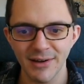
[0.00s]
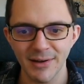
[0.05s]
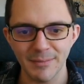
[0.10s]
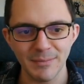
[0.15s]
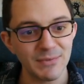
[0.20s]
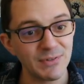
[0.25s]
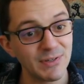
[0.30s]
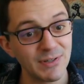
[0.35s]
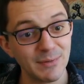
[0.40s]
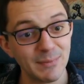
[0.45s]

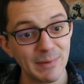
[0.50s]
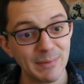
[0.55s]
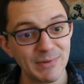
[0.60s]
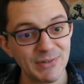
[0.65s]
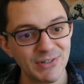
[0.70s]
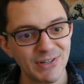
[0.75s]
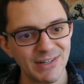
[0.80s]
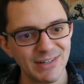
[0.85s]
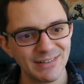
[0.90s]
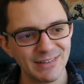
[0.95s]
So you can maybe
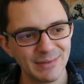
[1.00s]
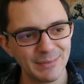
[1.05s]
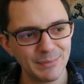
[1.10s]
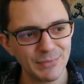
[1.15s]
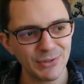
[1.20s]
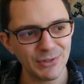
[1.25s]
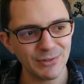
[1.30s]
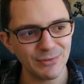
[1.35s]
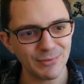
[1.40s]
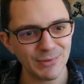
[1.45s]
try and
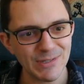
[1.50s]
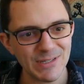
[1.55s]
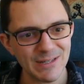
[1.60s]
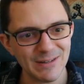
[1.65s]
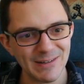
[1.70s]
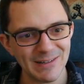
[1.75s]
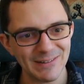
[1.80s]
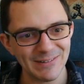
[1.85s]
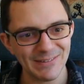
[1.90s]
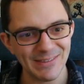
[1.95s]
prove what's
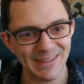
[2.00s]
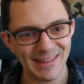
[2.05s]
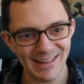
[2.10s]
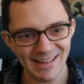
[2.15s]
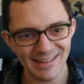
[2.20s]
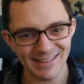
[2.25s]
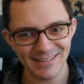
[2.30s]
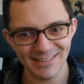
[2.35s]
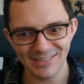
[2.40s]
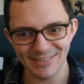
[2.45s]
going on
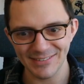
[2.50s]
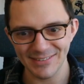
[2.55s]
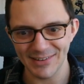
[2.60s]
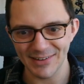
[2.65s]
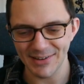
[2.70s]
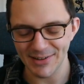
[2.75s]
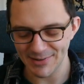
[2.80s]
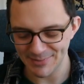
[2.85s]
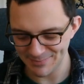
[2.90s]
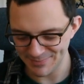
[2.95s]
there.
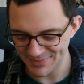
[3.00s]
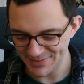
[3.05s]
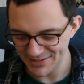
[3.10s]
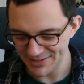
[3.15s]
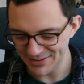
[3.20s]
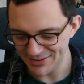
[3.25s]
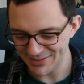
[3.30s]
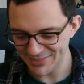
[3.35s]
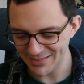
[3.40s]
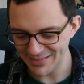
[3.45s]

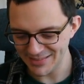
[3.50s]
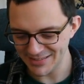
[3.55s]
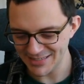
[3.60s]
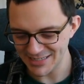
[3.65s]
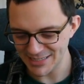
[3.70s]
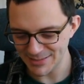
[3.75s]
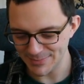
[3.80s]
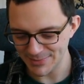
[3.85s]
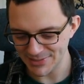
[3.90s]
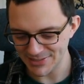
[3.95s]
I think the
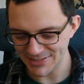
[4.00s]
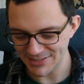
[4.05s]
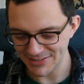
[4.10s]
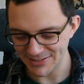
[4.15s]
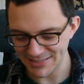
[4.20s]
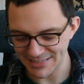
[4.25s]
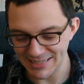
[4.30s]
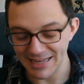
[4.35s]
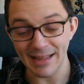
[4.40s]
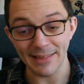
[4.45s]
textbook is going
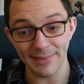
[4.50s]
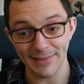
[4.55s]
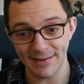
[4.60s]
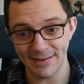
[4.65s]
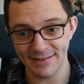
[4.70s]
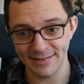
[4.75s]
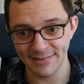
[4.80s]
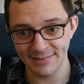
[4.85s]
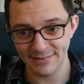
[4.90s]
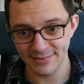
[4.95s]
to get there.